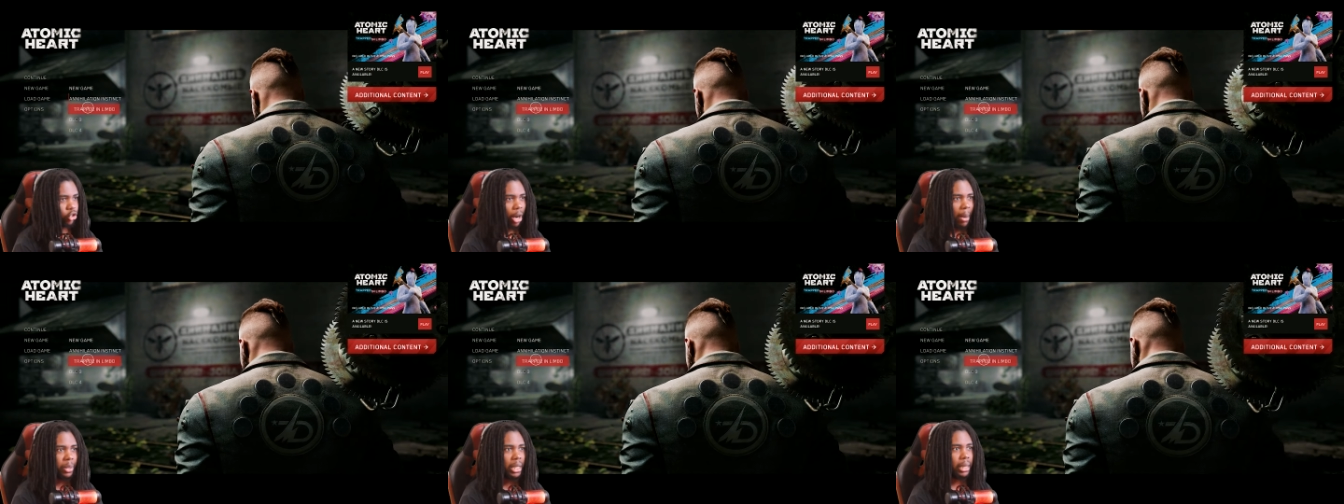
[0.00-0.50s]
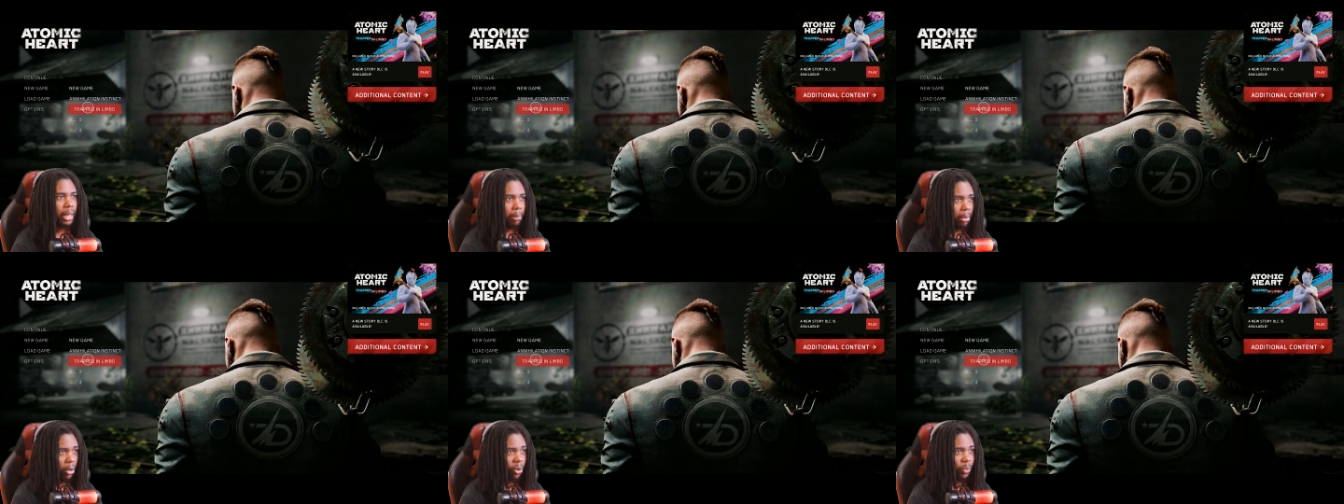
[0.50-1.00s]
Trapped in
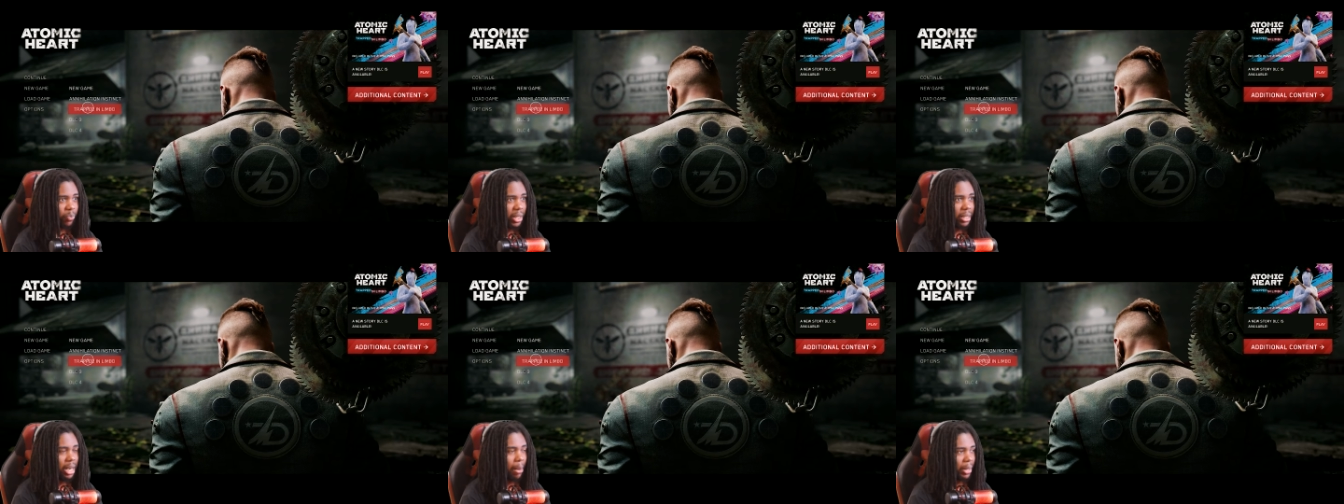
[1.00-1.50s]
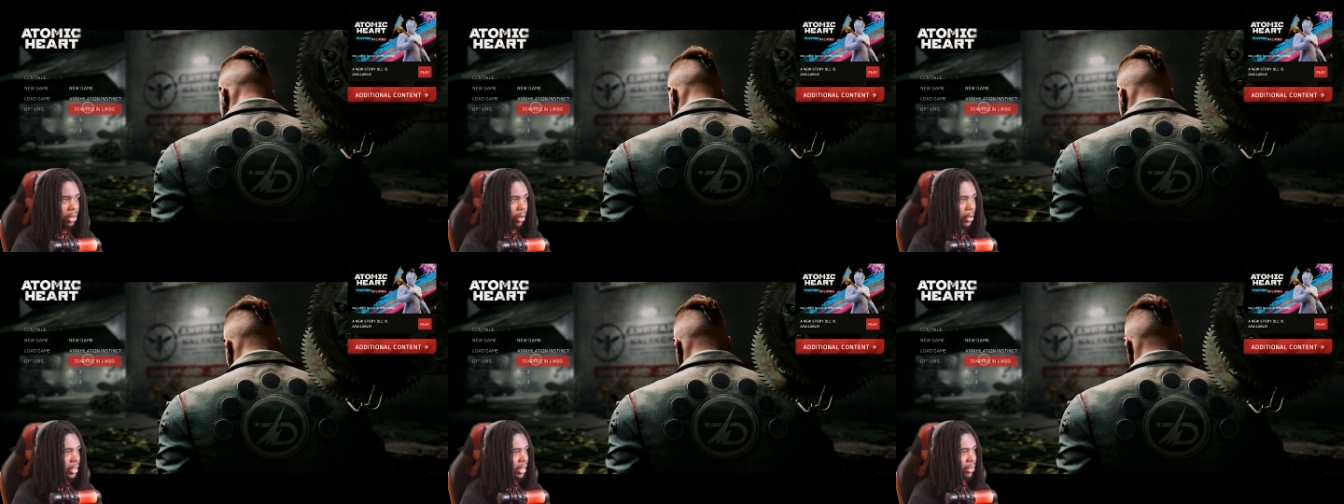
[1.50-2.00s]
Limbo, Atomic
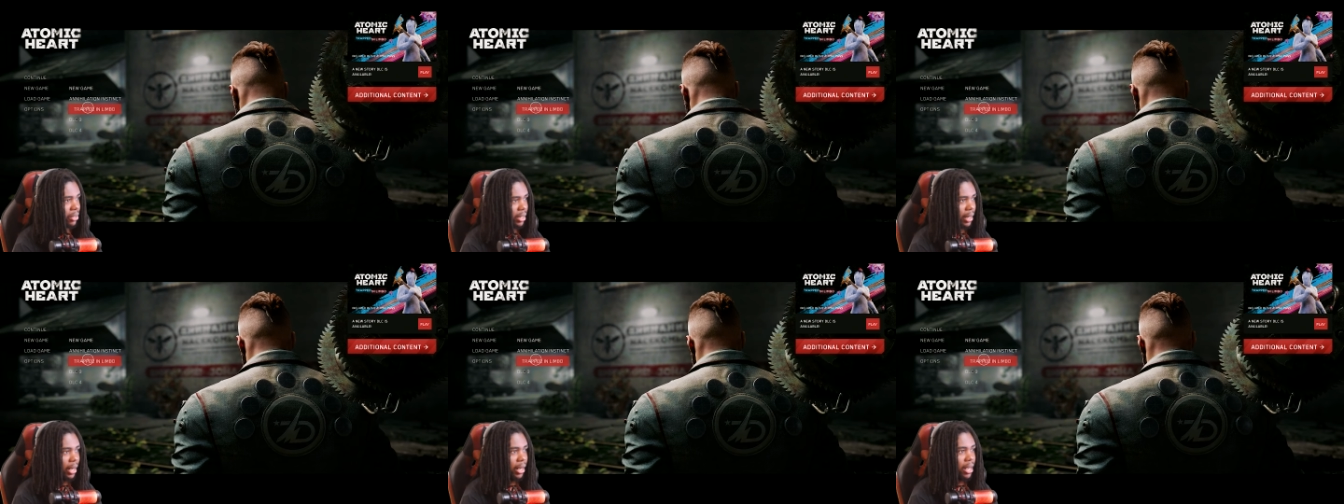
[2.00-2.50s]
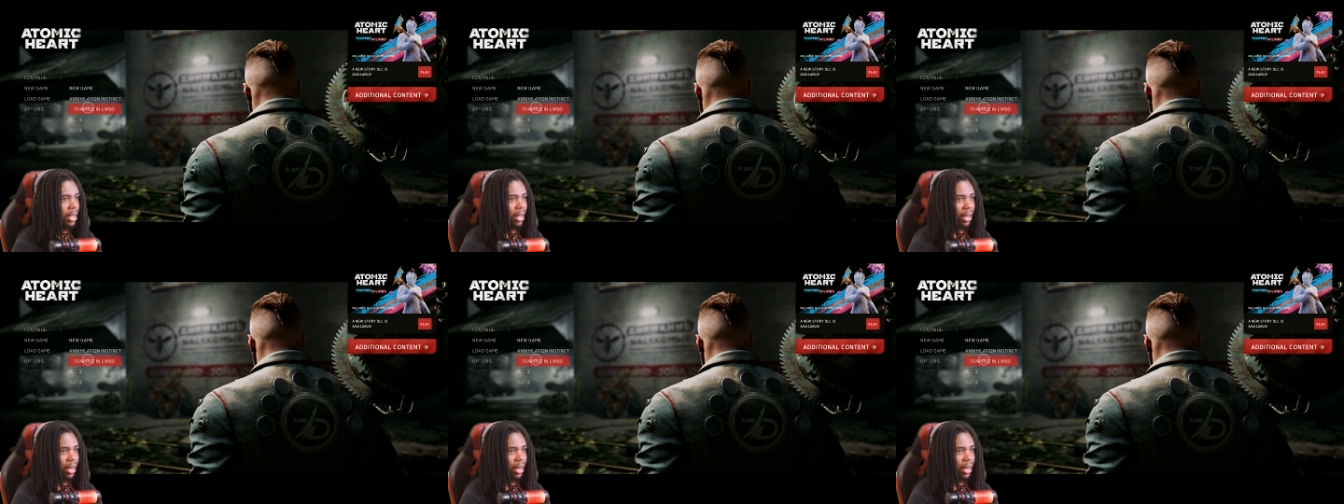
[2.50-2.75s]
Heart D L C.